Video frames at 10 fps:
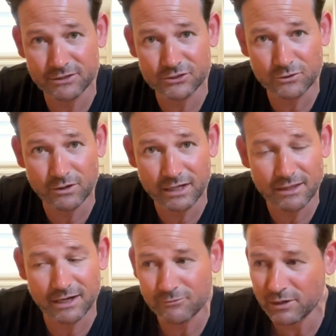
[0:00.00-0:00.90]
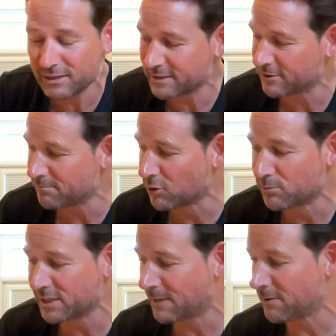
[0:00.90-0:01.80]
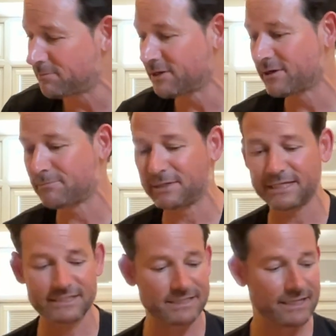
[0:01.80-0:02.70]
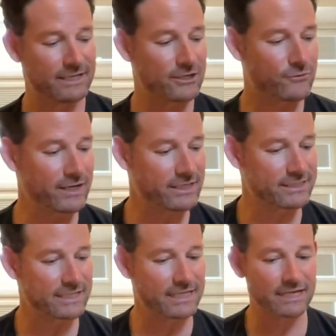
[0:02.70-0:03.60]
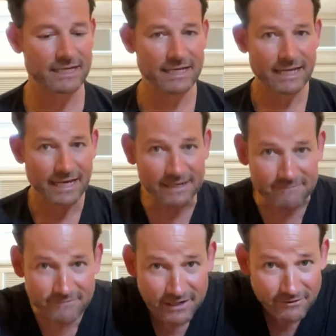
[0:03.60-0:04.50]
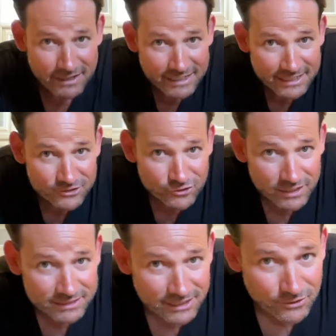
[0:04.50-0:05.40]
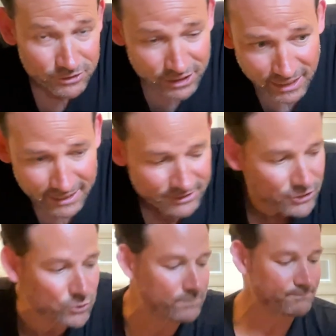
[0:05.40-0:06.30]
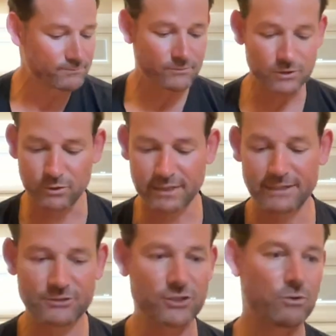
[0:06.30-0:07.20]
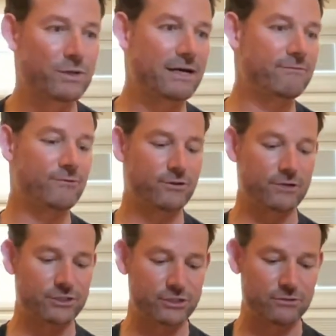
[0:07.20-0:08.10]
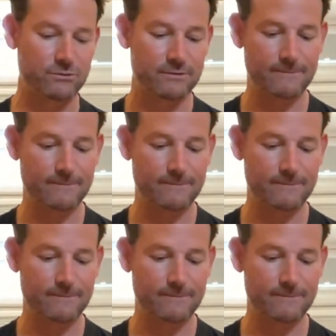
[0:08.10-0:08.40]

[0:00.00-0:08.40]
sword, I thought, well, Momoyama period piece, great katana, and a very interesting koshidai too. Okay, so without further ado,